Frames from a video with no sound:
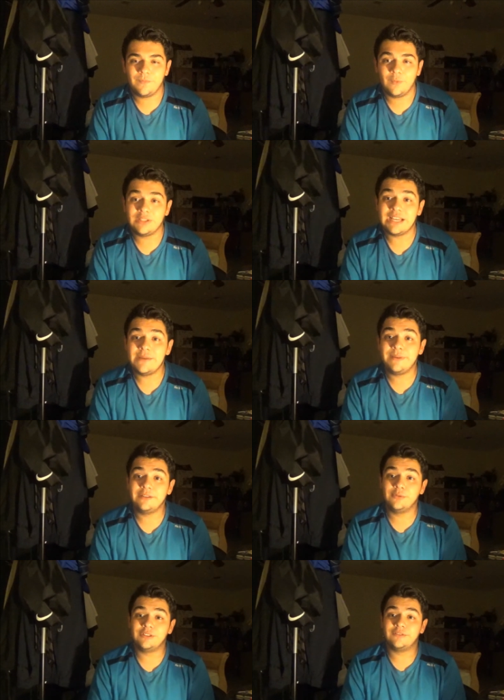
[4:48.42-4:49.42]
Was I a big
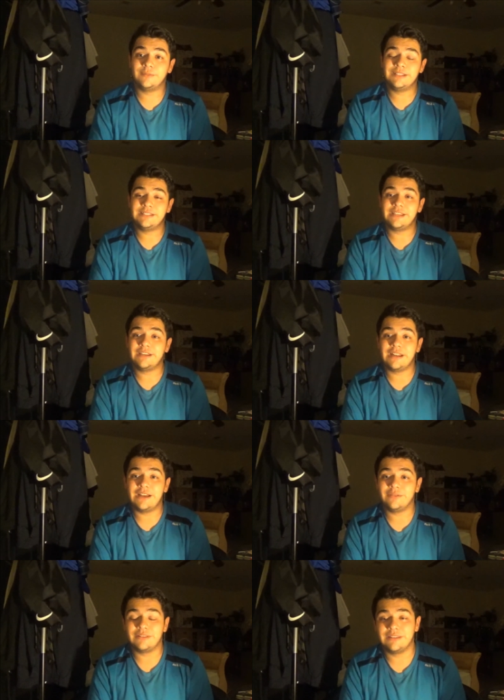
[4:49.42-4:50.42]
wuss for being scared? I
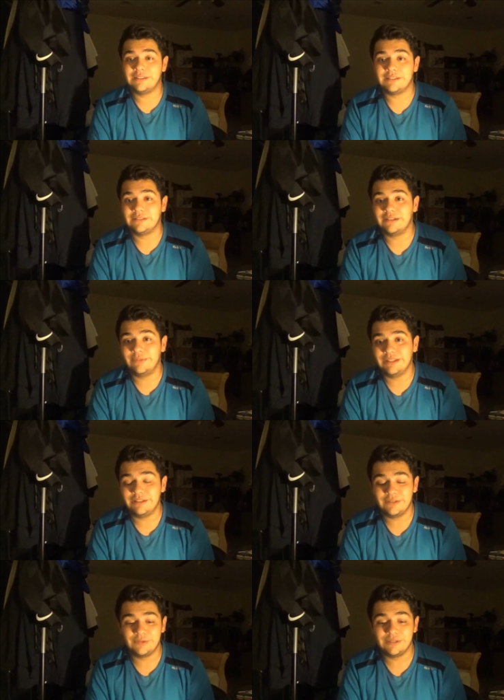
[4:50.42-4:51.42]
don't think so. I mean, it
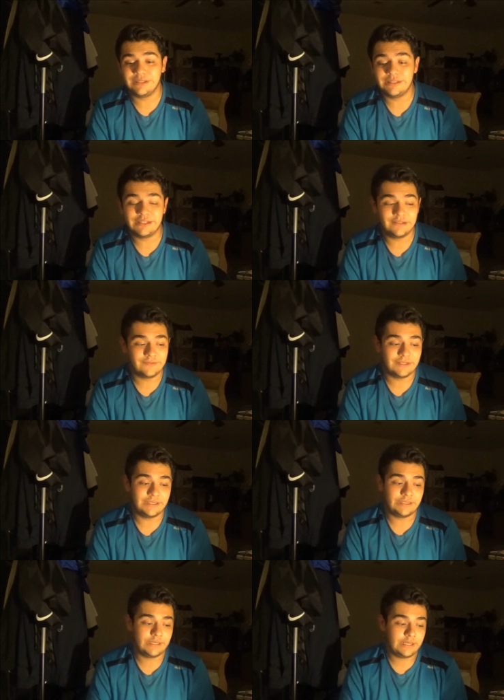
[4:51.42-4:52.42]
was really
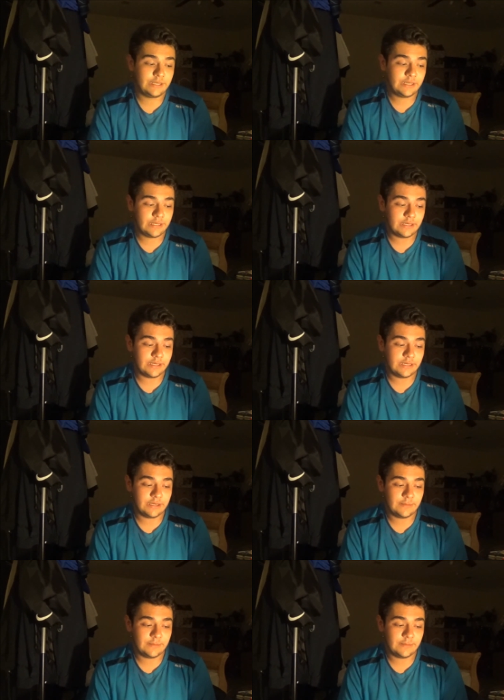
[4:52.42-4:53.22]
terrifying uh,